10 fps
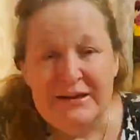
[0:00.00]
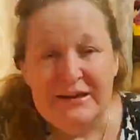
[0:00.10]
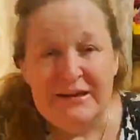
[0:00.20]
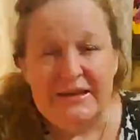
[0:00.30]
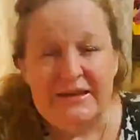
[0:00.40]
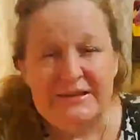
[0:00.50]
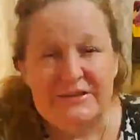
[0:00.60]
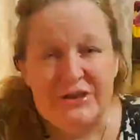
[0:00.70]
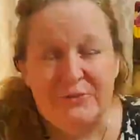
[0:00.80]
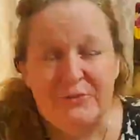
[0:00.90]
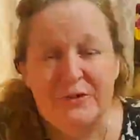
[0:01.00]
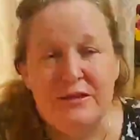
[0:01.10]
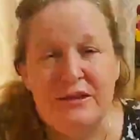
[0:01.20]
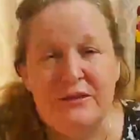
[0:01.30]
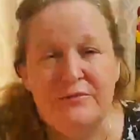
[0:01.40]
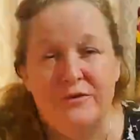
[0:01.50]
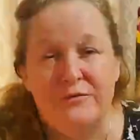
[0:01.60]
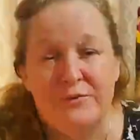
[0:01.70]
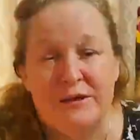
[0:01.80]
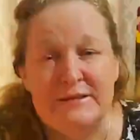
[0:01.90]
And share with any of your
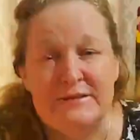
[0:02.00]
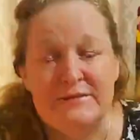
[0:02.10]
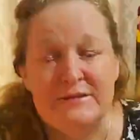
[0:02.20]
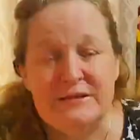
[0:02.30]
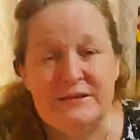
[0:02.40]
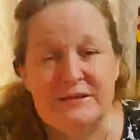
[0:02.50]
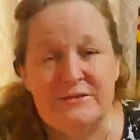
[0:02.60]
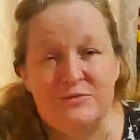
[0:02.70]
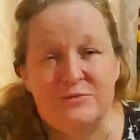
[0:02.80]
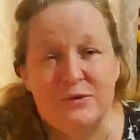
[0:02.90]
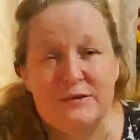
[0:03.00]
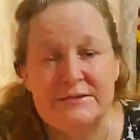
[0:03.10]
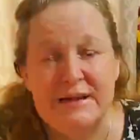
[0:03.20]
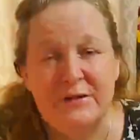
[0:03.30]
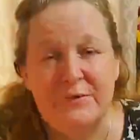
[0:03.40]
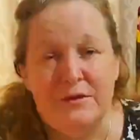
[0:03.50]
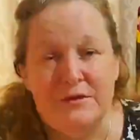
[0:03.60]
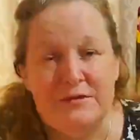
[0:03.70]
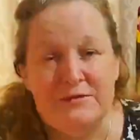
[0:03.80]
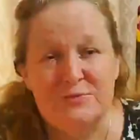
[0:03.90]
friends you think this would resonate with
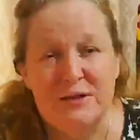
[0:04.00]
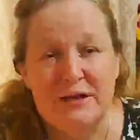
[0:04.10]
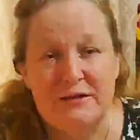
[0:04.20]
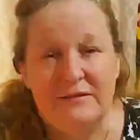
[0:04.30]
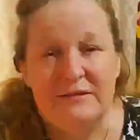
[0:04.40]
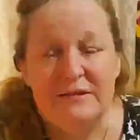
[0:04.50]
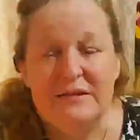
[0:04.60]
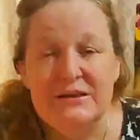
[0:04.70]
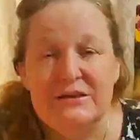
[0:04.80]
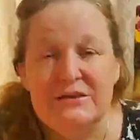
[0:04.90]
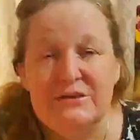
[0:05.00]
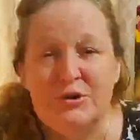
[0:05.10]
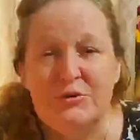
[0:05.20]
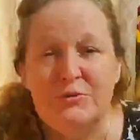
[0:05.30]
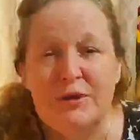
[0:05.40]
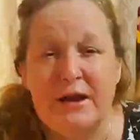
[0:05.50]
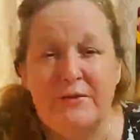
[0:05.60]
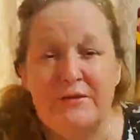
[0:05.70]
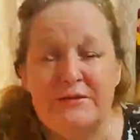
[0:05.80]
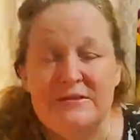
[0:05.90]
as well. So
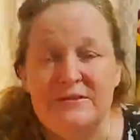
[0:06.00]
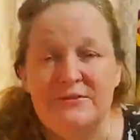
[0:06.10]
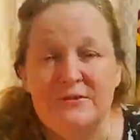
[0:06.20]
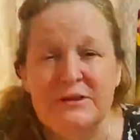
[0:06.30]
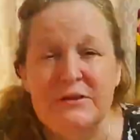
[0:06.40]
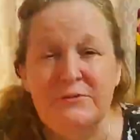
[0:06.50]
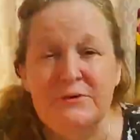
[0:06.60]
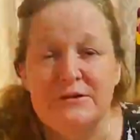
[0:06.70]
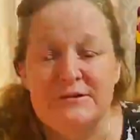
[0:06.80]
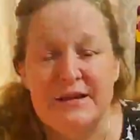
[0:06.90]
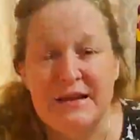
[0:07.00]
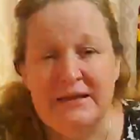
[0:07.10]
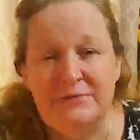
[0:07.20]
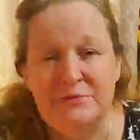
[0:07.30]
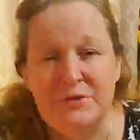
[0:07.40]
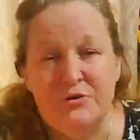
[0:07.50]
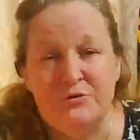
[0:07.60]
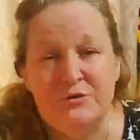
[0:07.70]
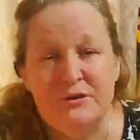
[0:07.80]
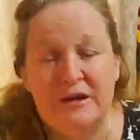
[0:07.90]
this is for Libra, Sun,
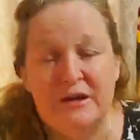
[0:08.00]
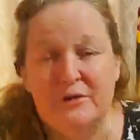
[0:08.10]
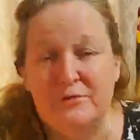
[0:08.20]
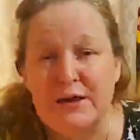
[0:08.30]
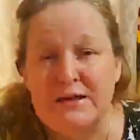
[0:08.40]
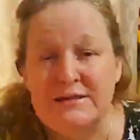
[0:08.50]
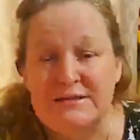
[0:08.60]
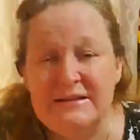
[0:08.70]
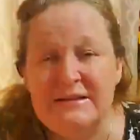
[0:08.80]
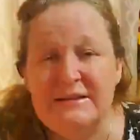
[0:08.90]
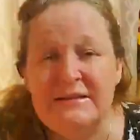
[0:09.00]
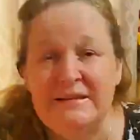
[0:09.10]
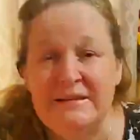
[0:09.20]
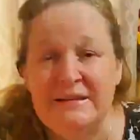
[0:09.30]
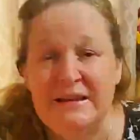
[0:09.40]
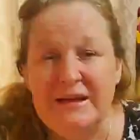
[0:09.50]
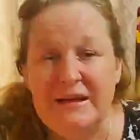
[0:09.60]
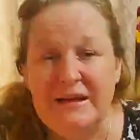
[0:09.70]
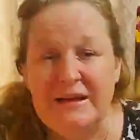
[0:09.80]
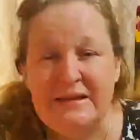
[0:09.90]
Moon, Rising,
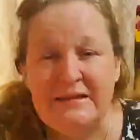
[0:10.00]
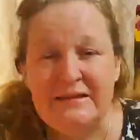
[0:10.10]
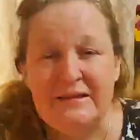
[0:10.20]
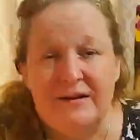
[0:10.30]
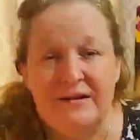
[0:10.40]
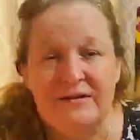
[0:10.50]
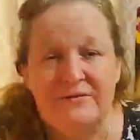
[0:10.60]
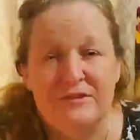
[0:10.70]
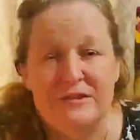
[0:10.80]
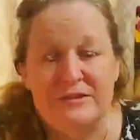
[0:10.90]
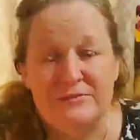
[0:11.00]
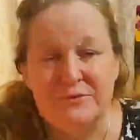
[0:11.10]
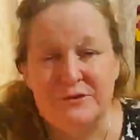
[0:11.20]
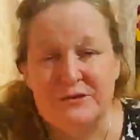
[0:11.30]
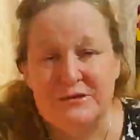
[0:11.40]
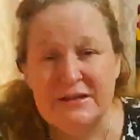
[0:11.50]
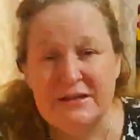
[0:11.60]
and all of the different